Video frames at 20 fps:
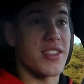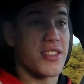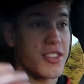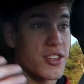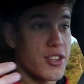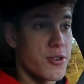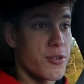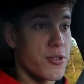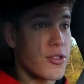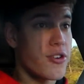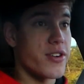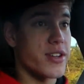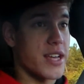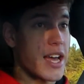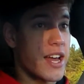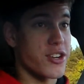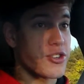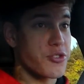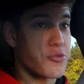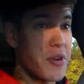with, learning
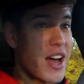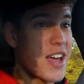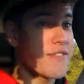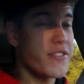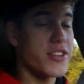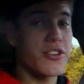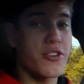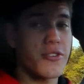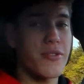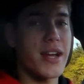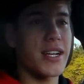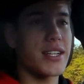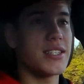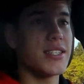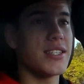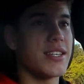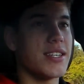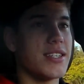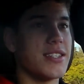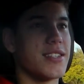how to drive
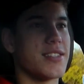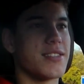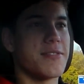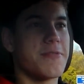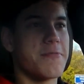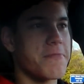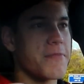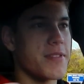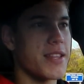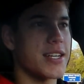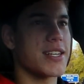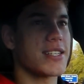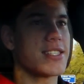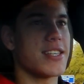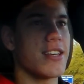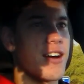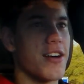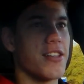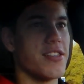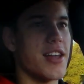incorrectly is, like I
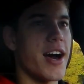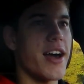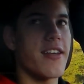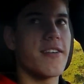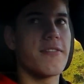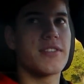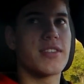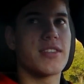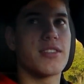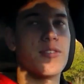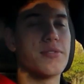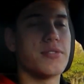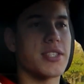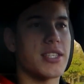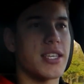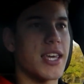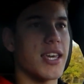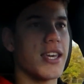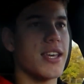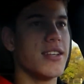said, a lot of those
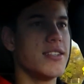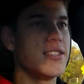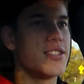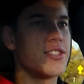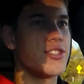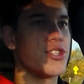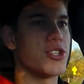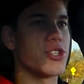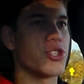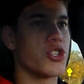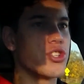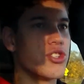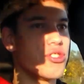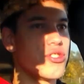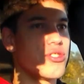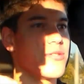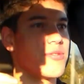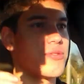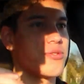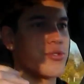kids just
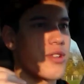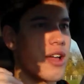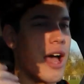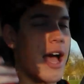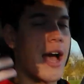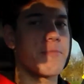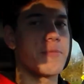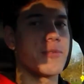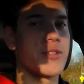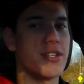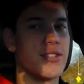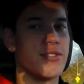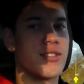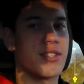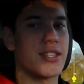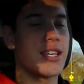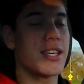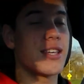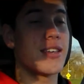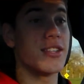happen to
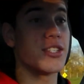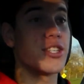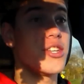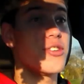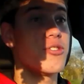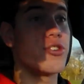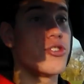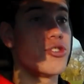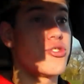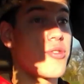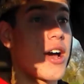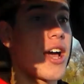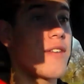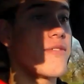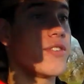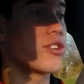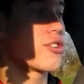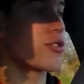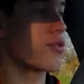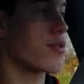continue to
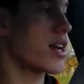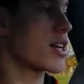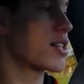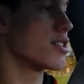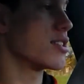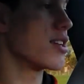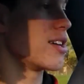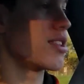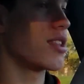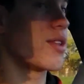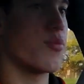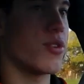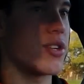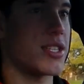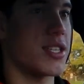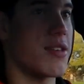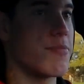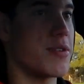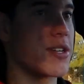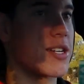drive incorrectly, and then
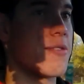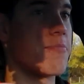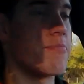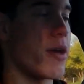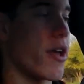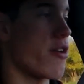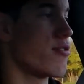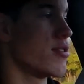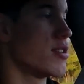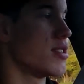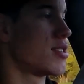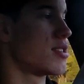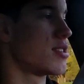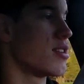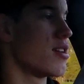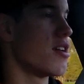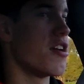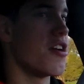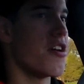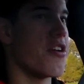once they become parents,